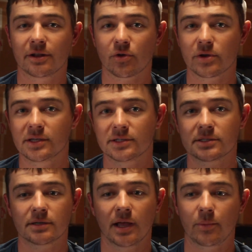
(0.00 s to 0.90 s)

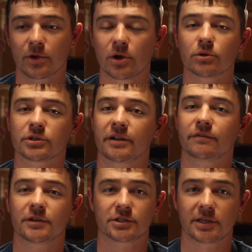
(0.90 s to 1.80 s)
degrees and we go and try to
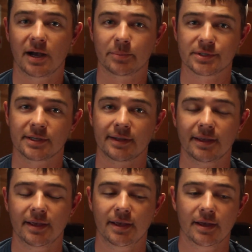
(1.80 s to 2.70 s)
fish the opposite.
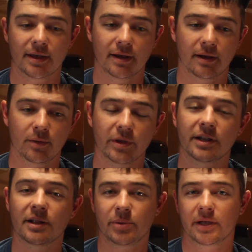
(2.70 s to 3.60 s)
We
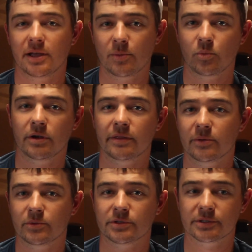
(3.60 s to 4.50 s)
ended up picking up one
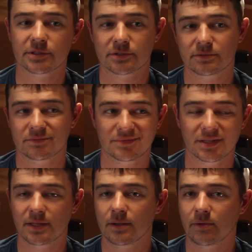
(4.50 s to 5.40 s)
that was
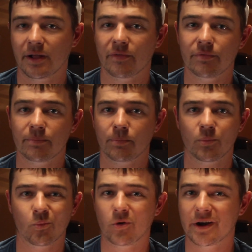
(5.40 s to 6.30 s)
around
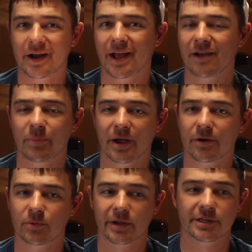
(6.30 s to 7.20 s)
1.5
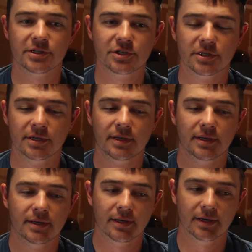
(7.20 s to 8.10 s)
pound range,
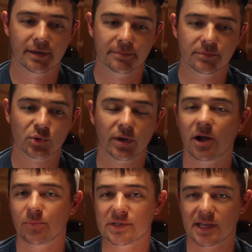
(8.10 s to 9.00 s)
so it
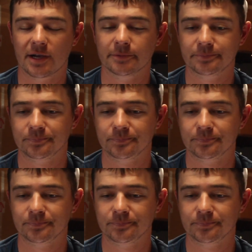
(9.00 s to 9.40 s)
helped us out.